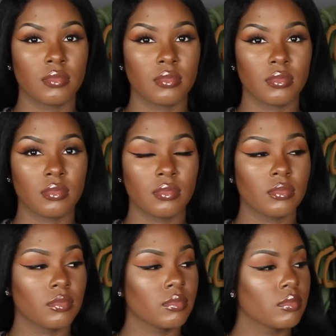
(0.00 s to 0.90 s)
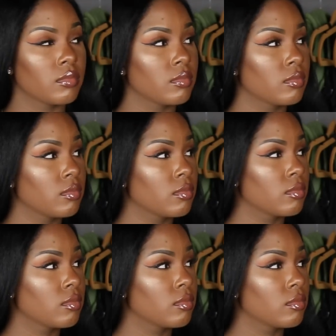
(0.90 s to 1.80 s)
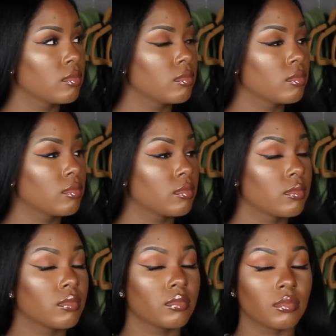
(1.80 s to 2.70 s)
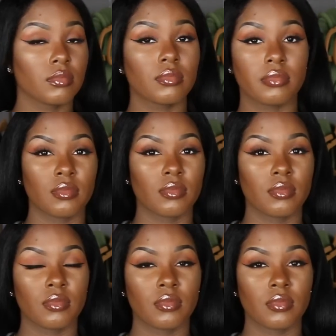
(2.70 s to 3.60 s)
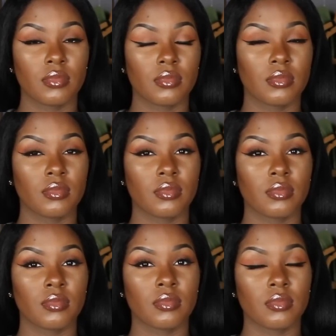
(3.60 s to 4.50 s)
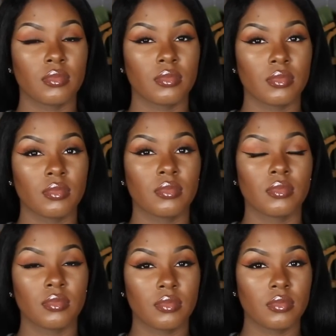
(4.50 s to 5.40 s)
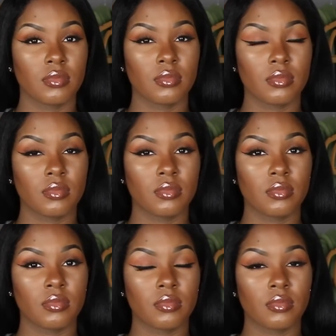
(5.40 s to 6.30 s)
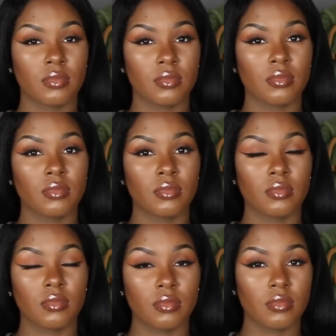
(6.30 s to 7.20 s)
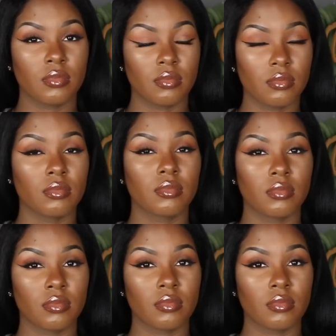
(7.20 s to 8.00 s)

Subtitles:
[no speech]